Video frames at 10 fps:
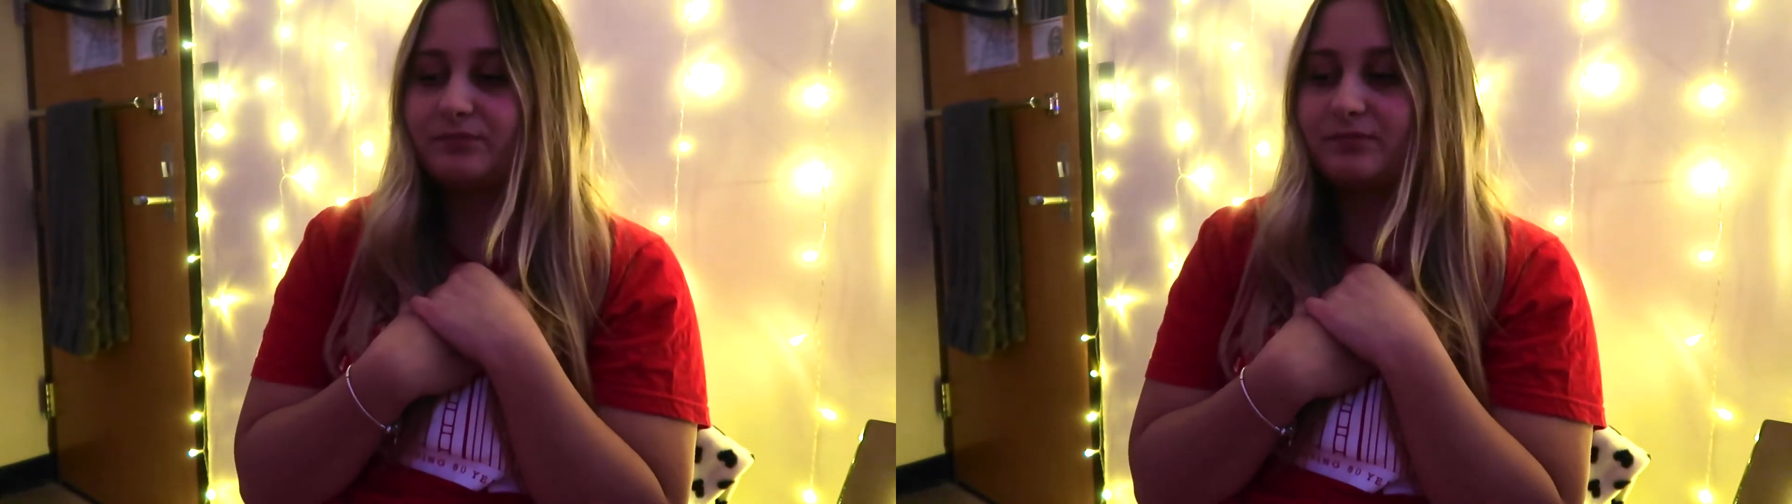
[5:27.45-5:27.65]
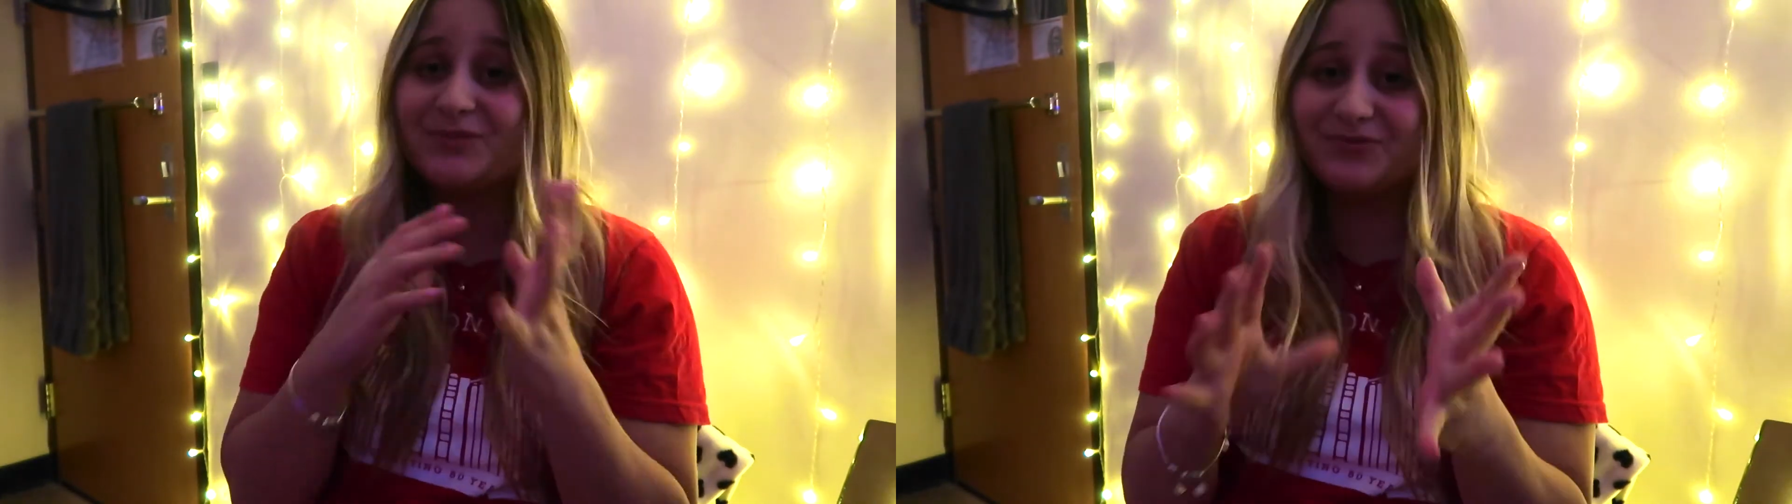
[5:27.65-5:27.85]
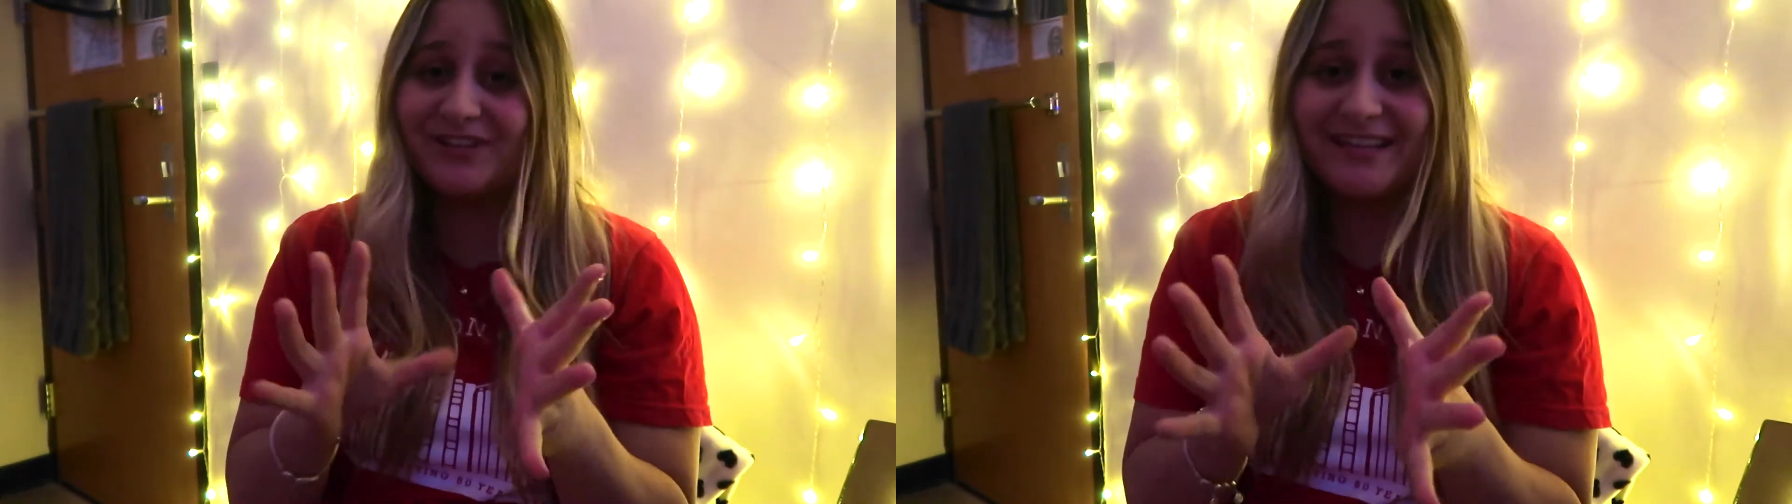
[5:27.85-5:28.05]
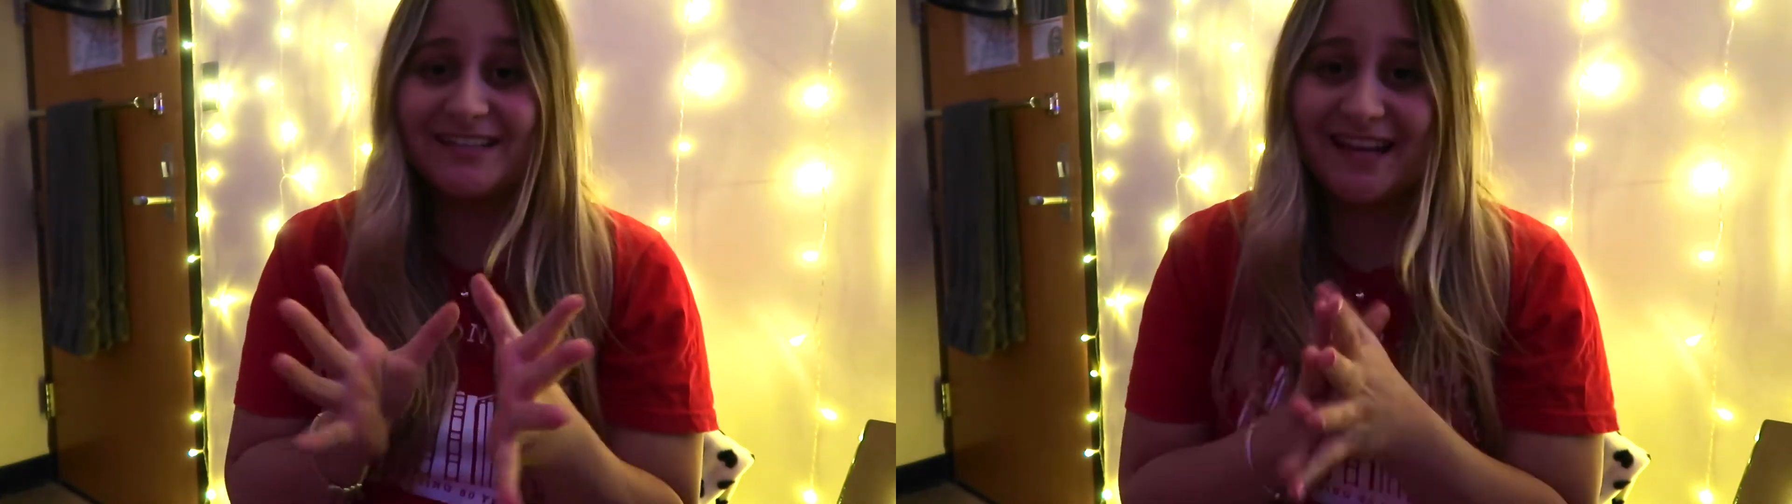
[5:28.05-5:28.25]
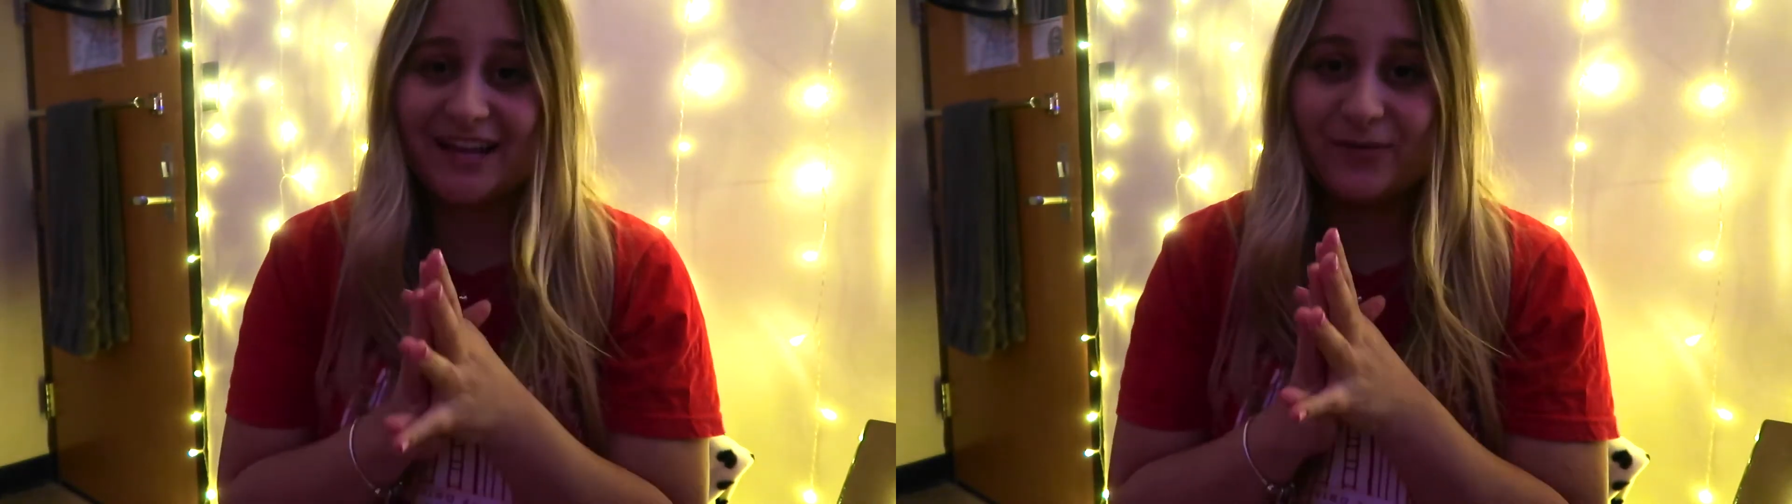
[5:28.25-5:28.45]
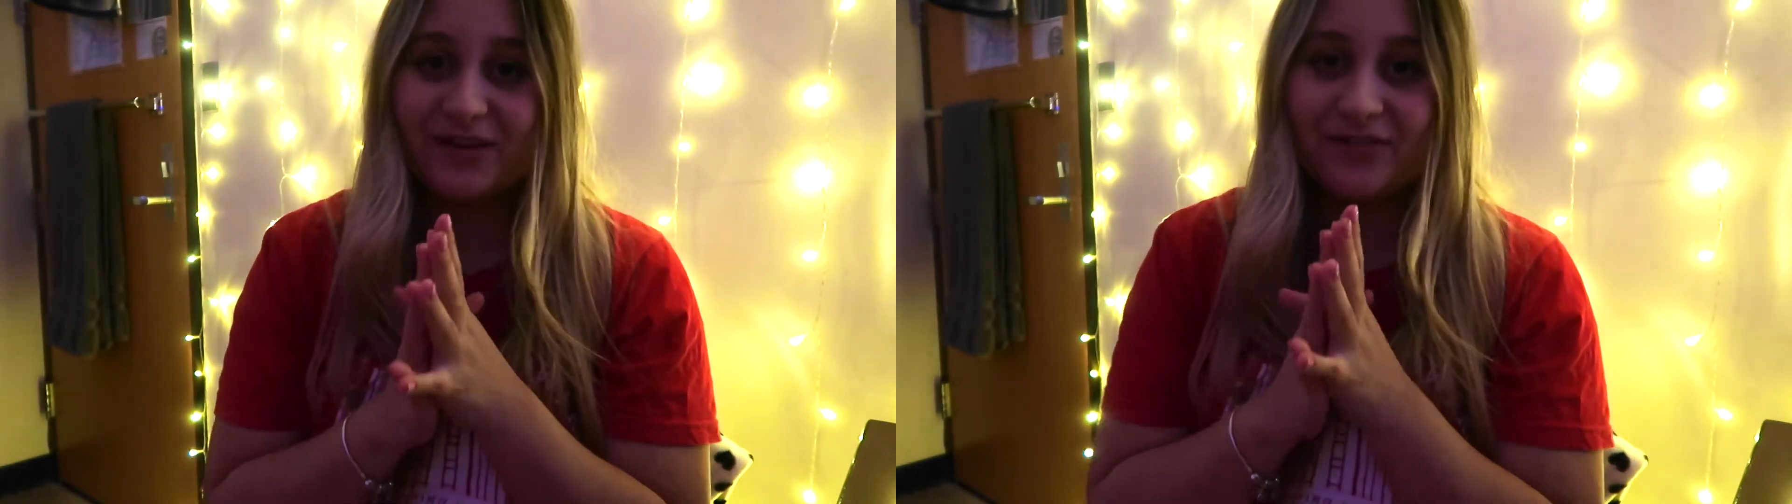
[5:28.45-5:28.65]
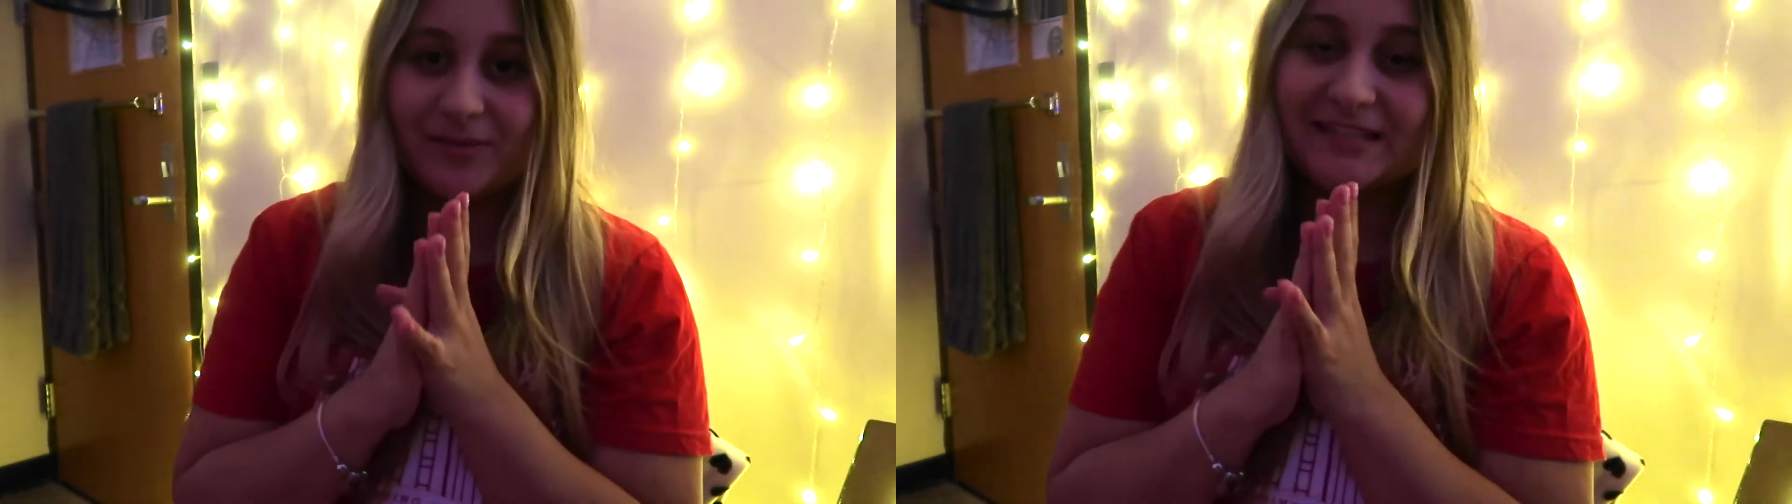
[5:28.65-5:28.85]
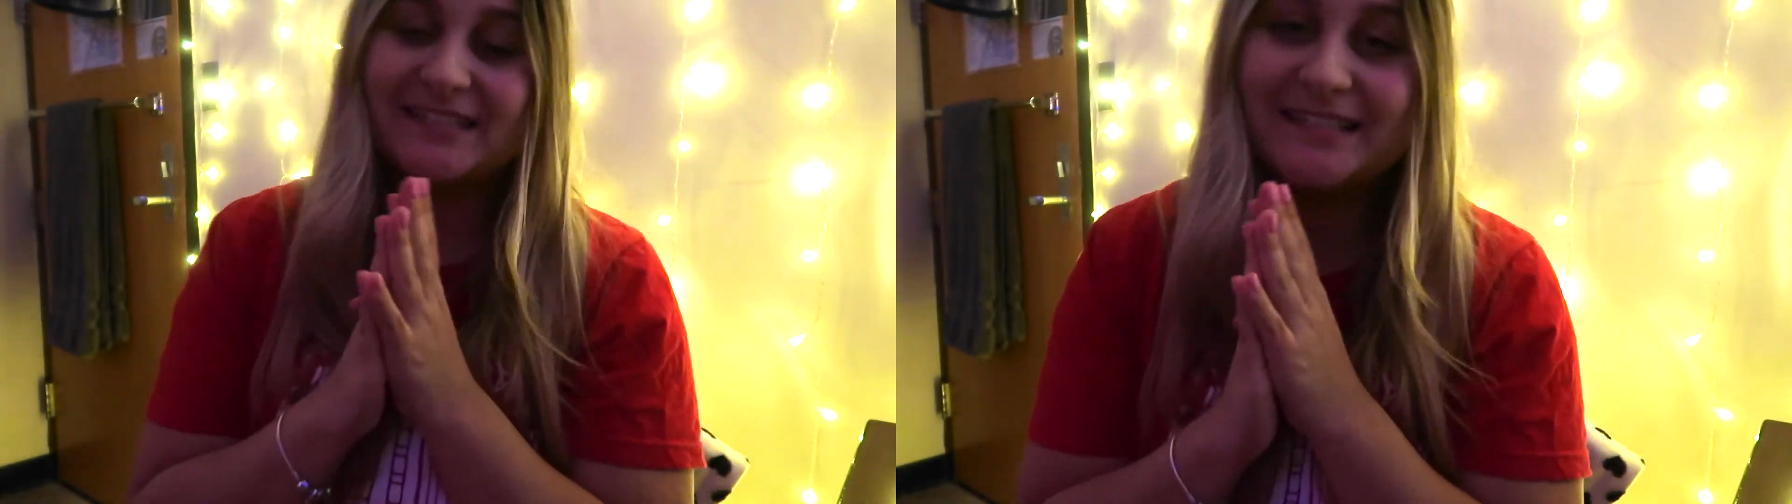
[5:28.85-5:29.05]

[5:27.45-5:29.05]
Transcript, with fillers: It's a really exciting week for me